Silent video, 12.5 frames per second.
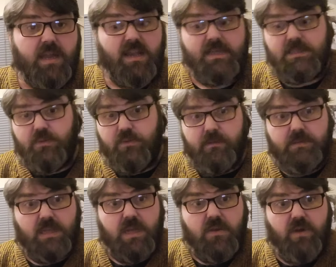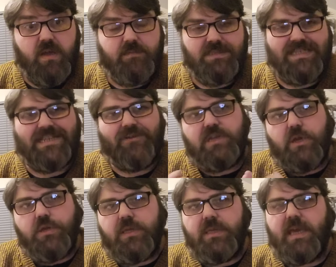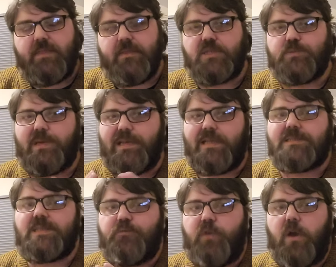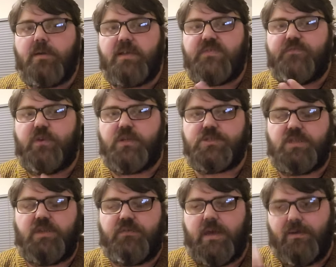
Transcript: I'd like to see one that was like a crime scene. Now, I know you can get those, but I'd like to see Rolife's version of it.